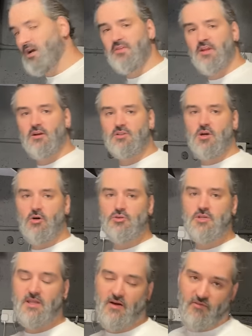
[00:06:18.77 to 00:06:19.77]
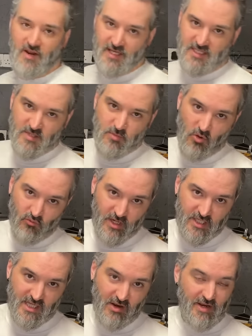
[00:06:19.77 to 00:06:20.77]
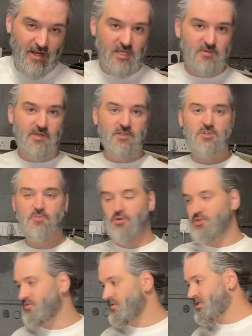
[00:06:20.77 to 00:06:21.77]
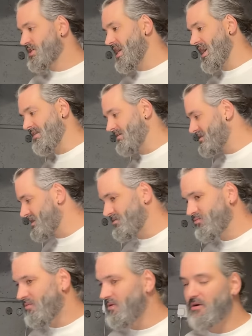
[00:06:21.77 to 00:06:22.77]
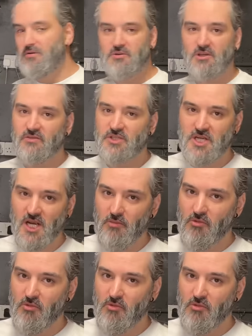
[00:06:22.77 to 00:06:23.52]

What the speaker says: I think I told you that FlexiSpot reached out and asked me to sponsor a chair. And I said, what am I gonna do with a chair,